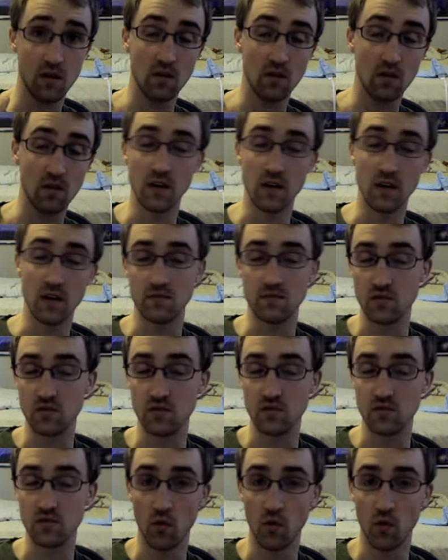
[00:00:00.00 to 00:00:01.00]
got
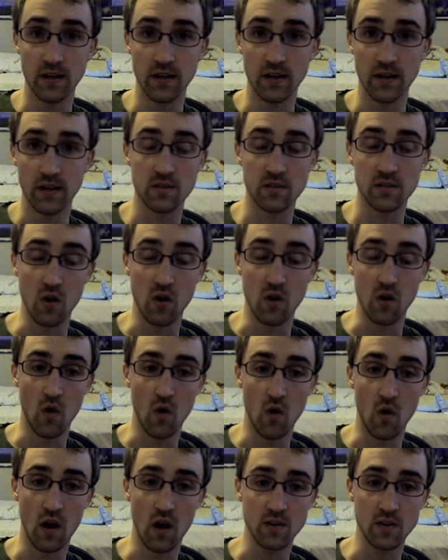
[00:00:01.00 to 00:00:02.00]
destroyed. So
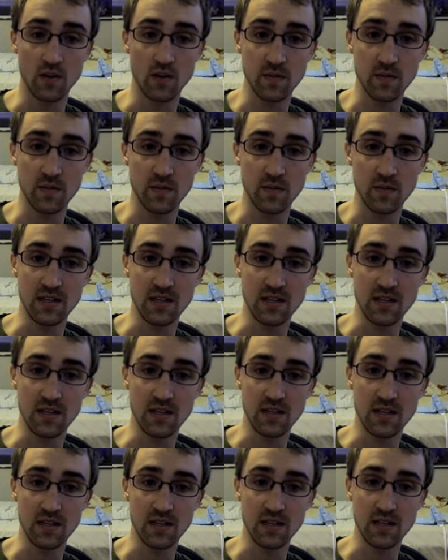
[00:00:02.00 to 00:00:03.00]
uh, top 16,
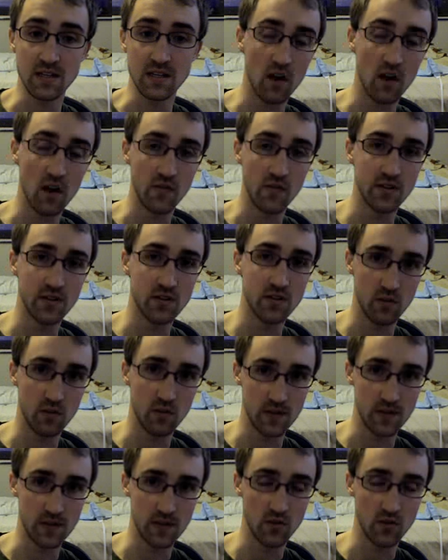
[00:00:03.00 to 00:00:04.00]
instead of Fire Fist, there was
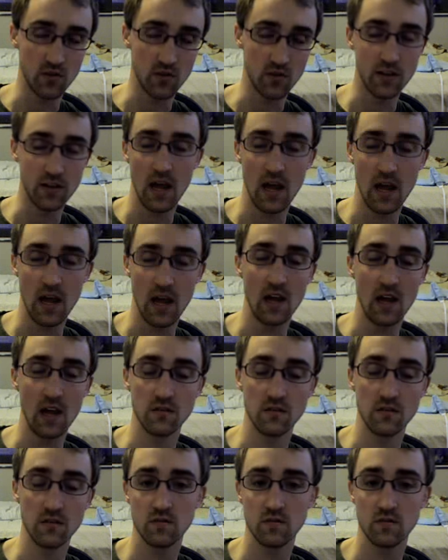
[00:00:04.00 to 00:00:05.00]
actually a
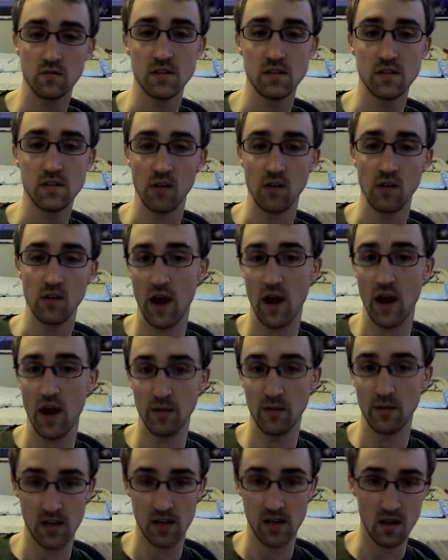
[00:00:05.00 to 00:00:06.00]
second Rabbit
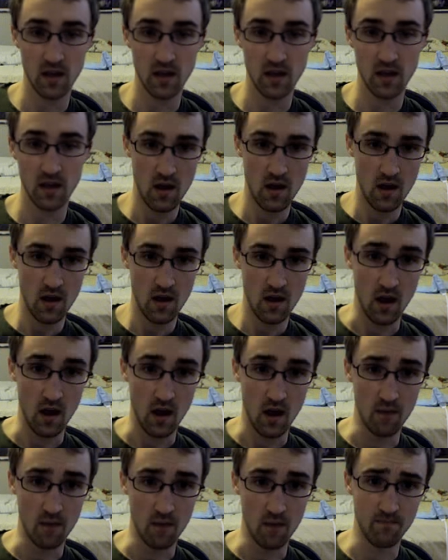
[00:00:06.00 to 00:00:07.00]
deck.
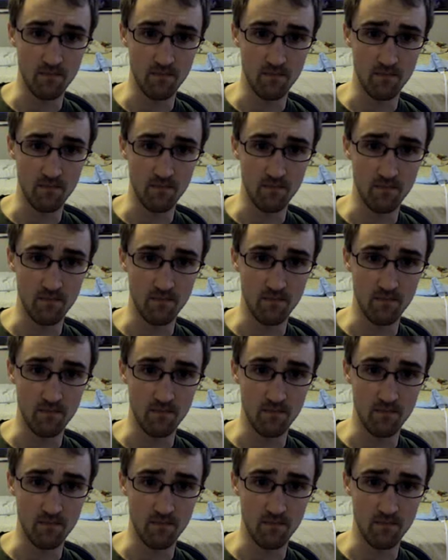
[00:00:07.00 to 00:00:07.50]
Um,